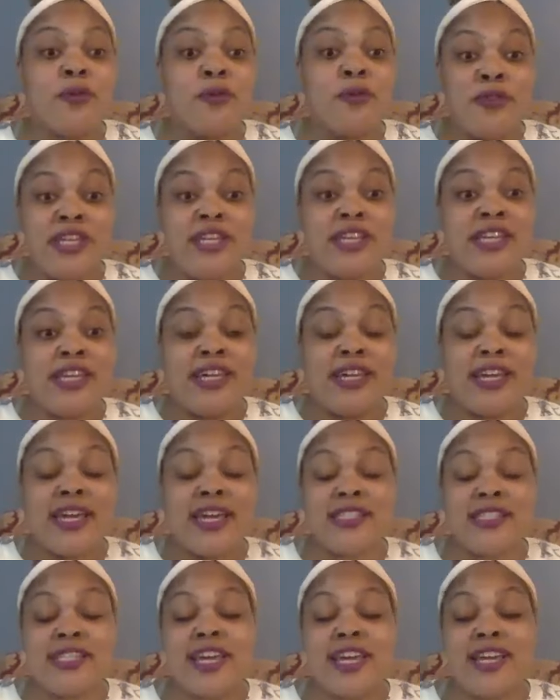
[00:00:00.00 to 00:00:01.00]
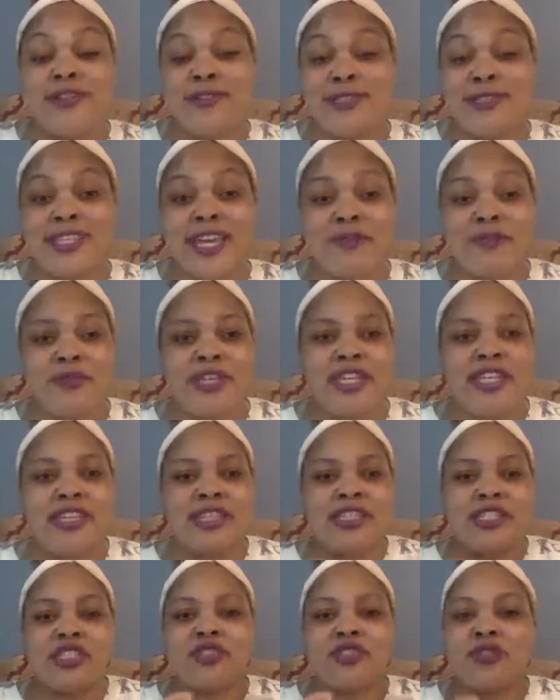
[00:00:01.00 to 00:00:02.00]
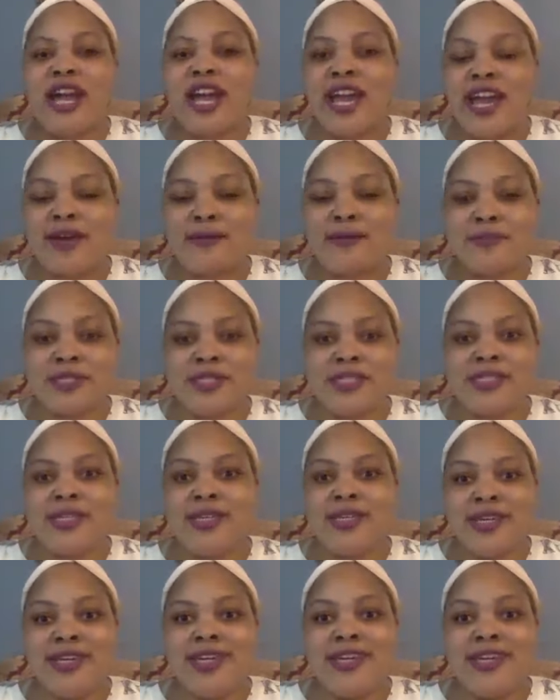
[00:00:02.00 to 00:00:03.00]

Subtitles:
When we get, as Sayu said, we get these scraps